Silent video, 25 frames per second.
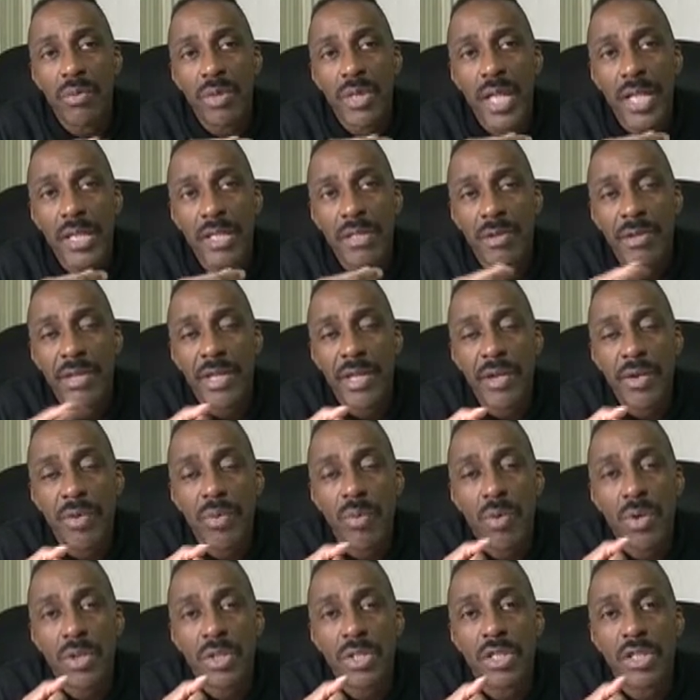necessarily
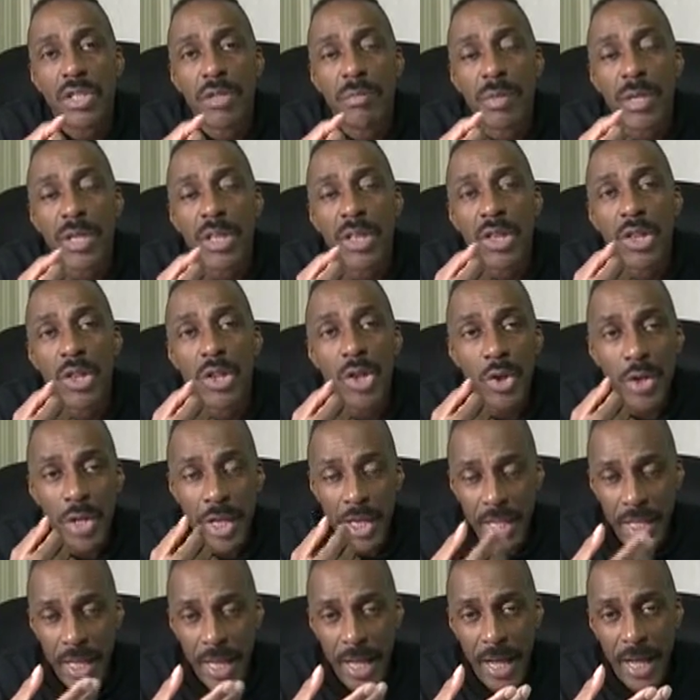want to be
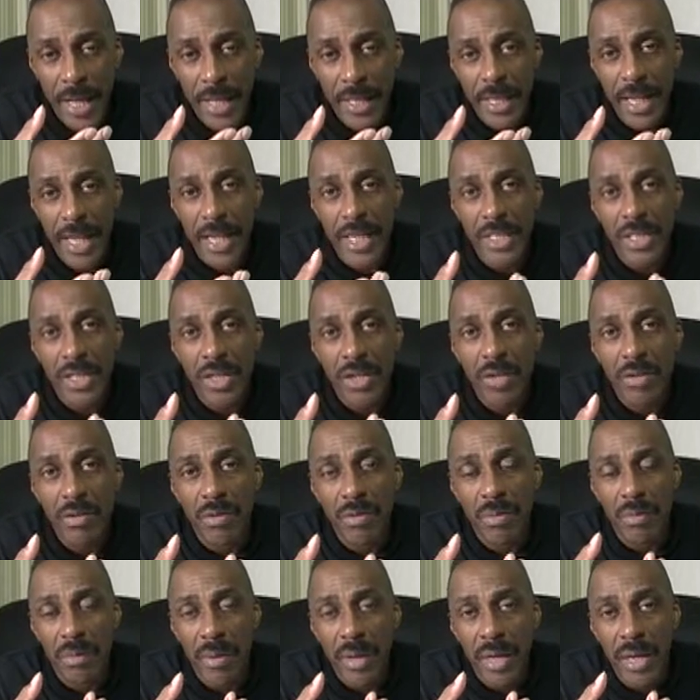looking at is
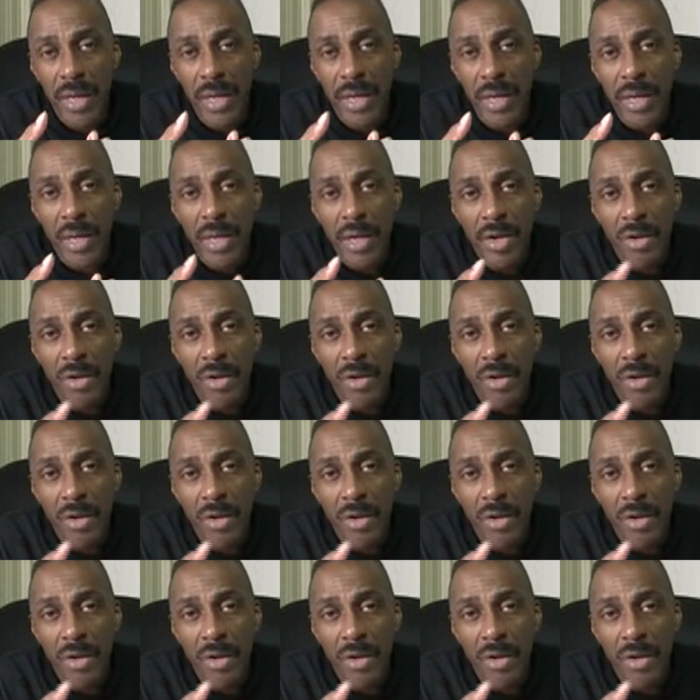going to be